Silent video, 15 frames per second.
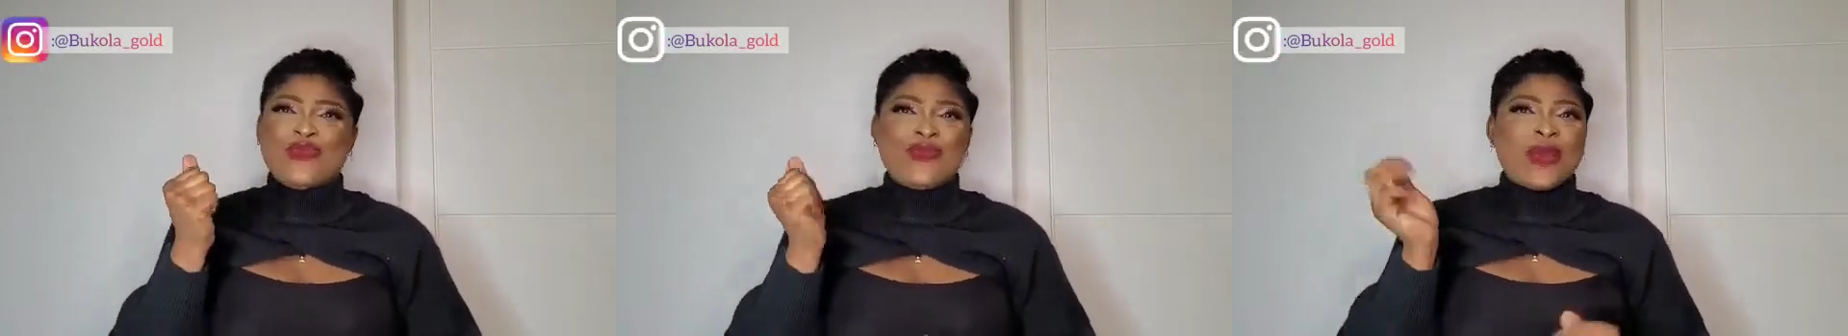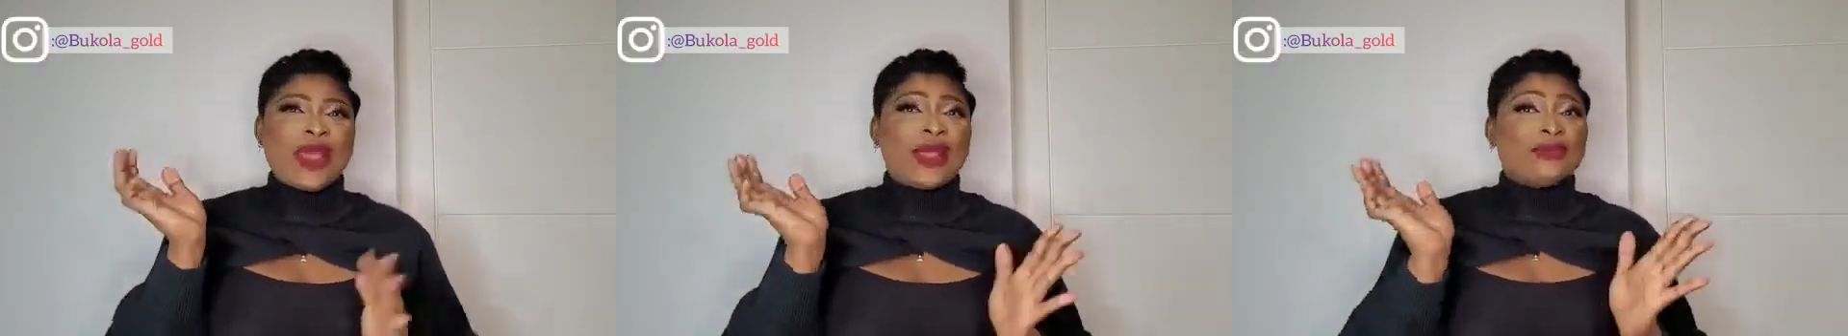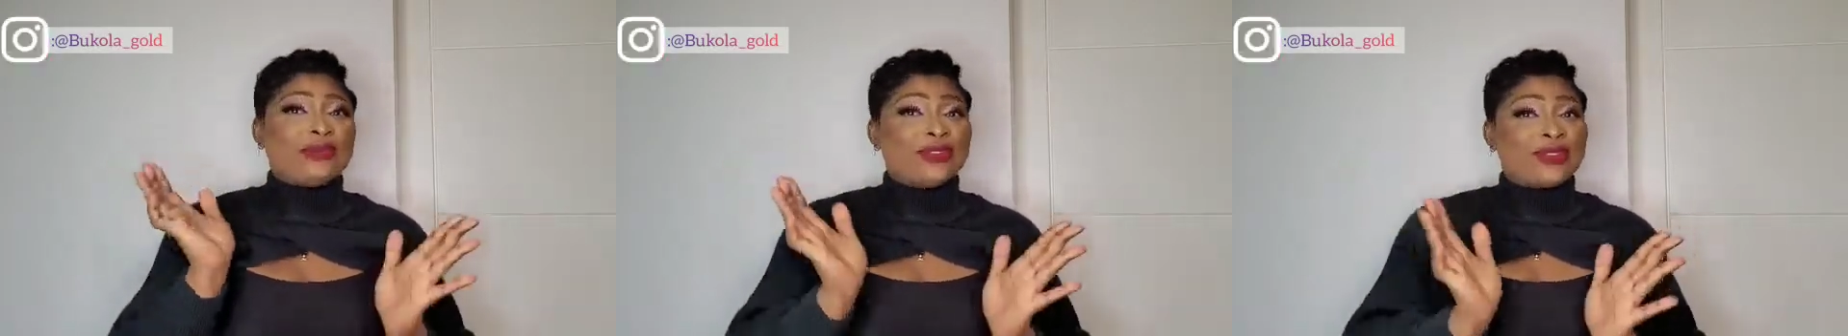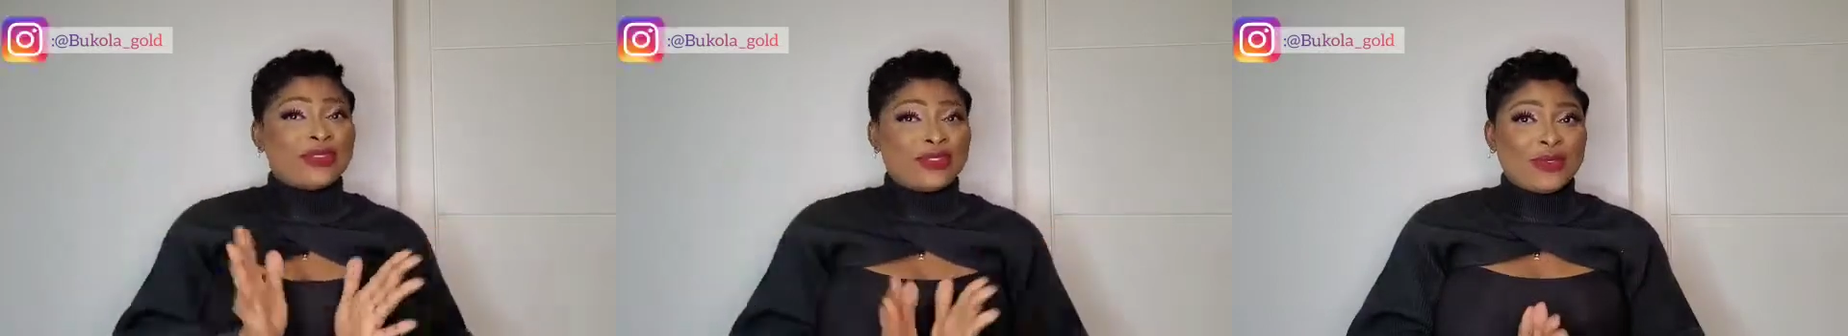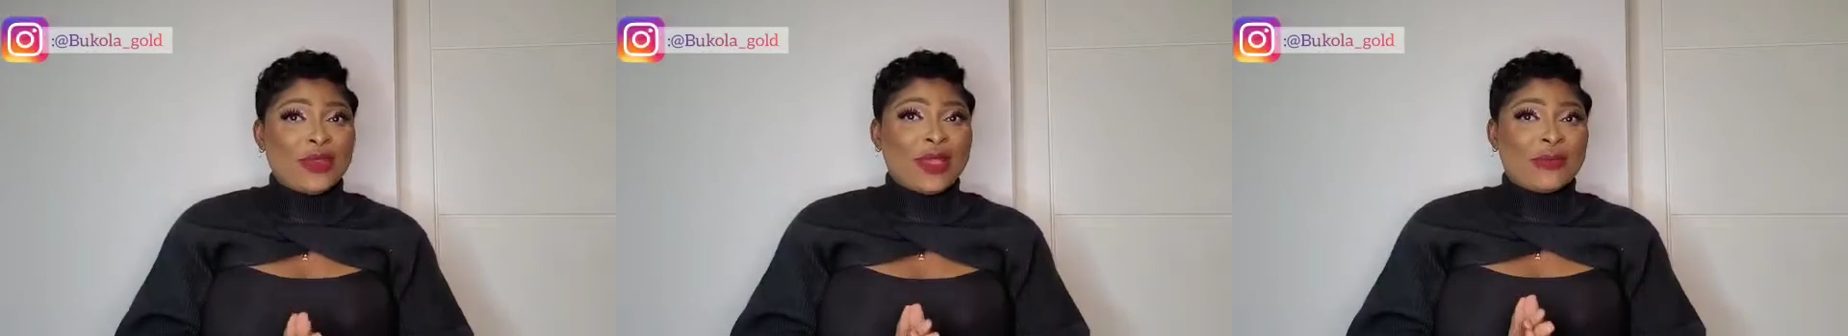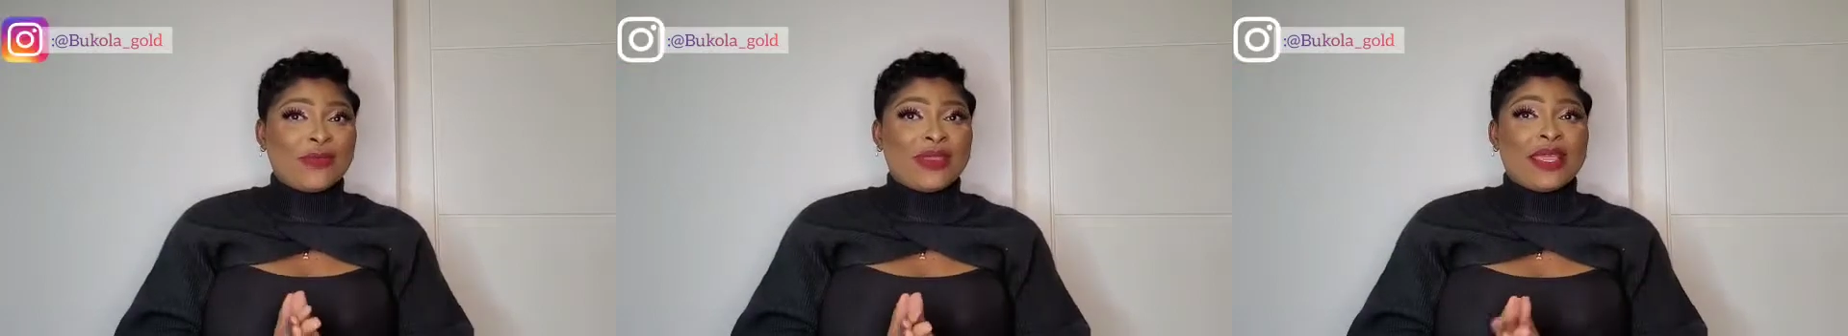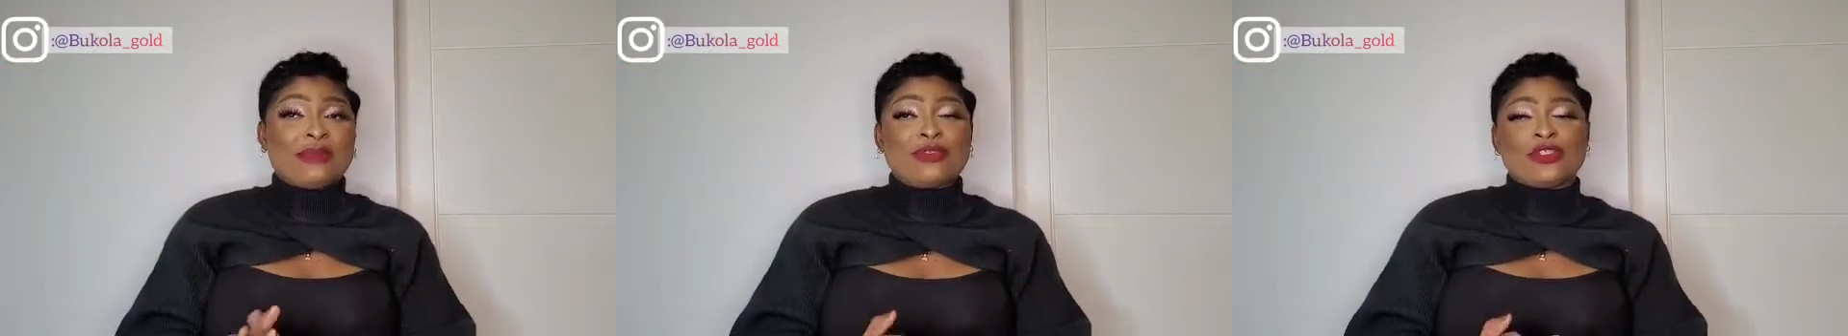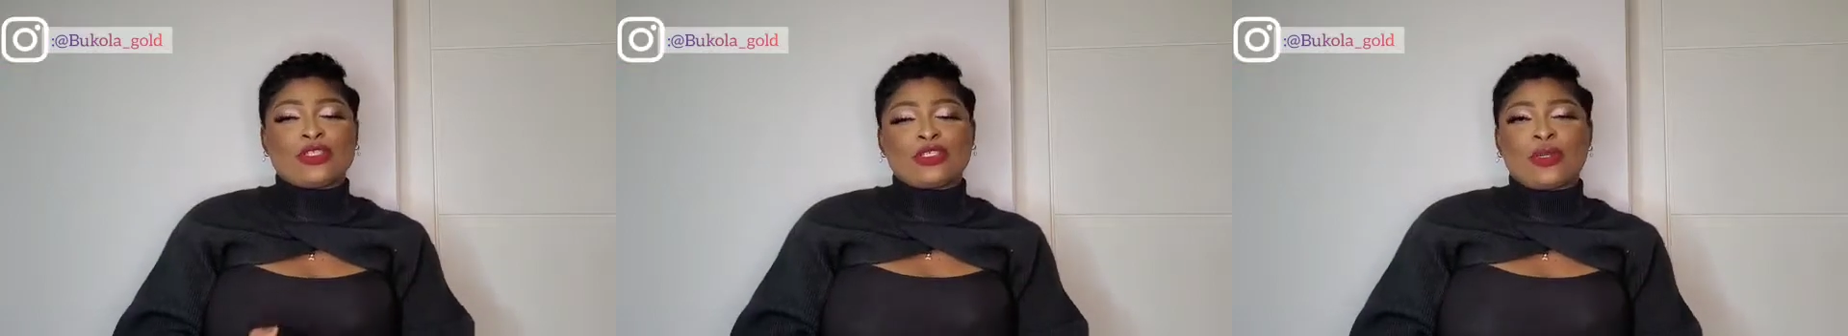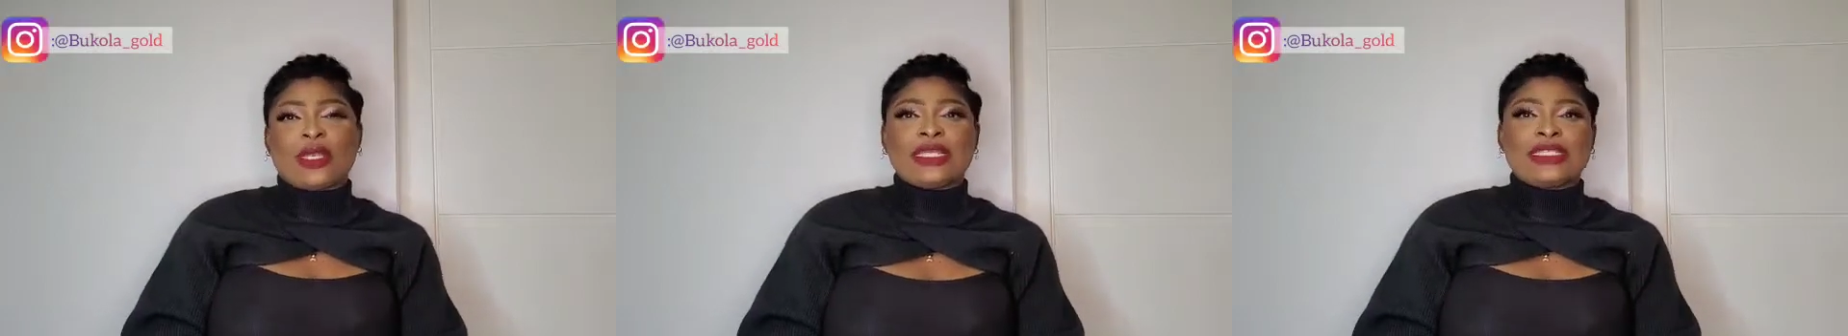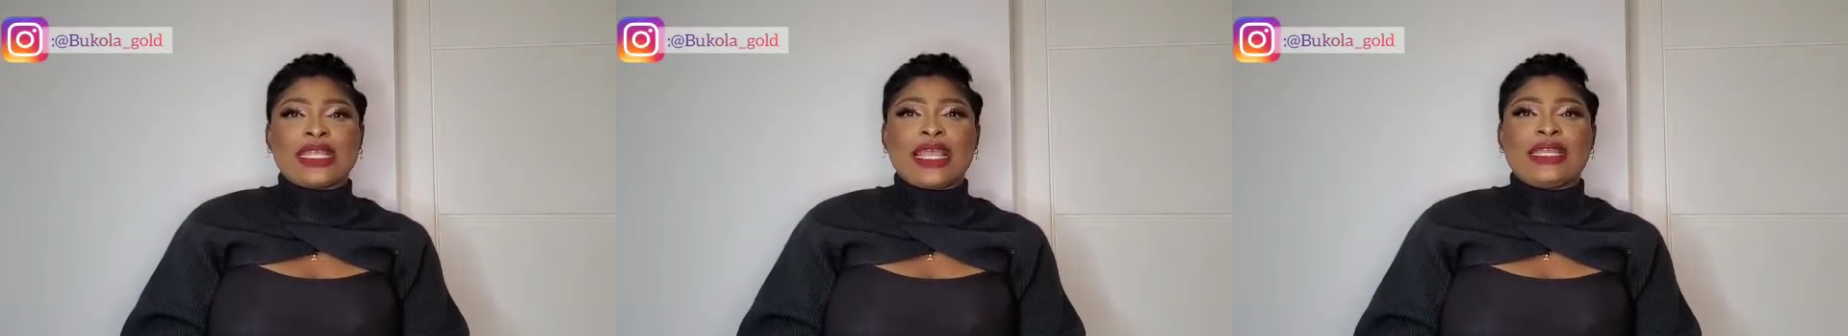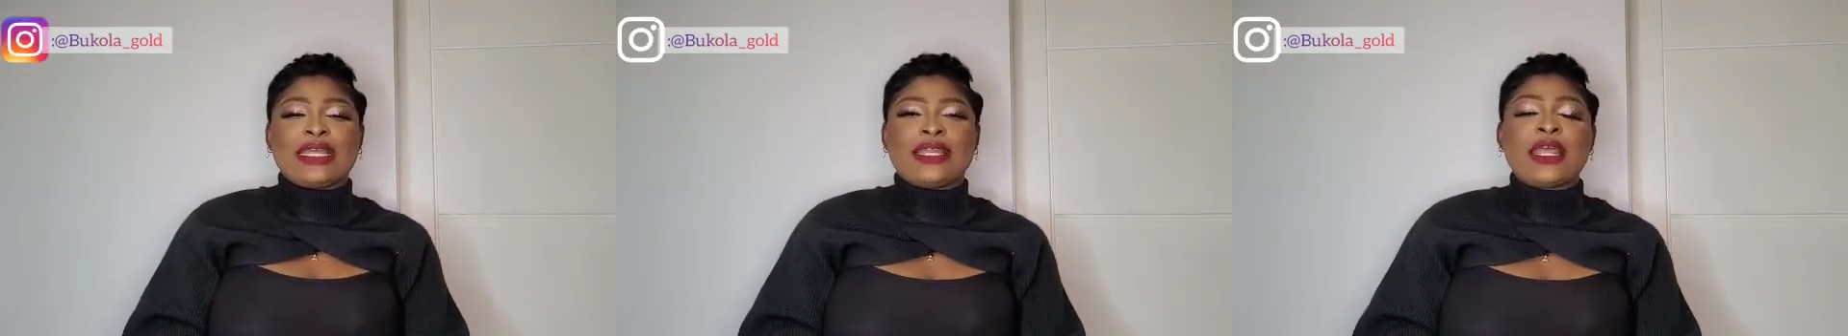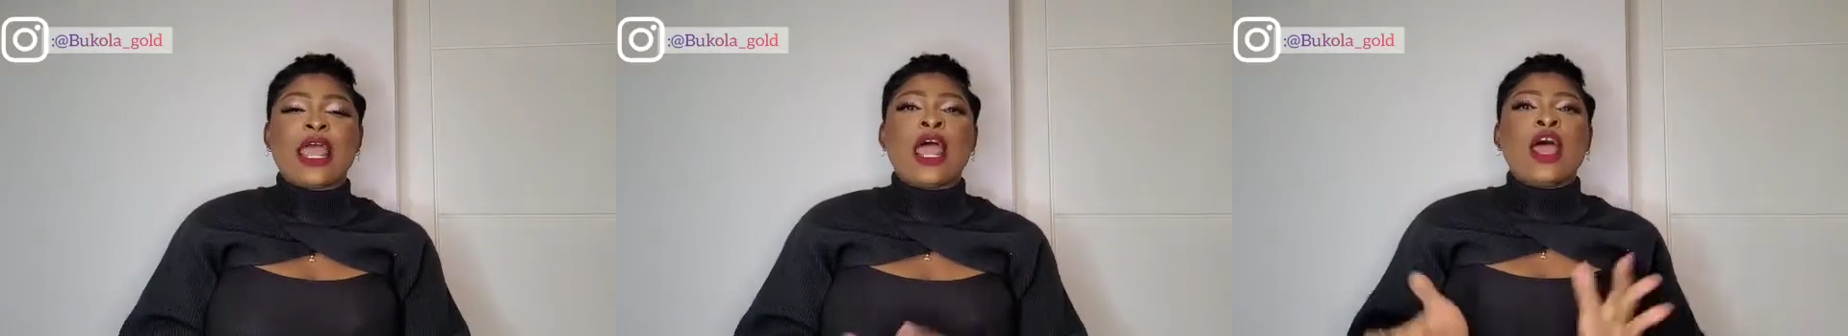I'm so happy, I'm so excited.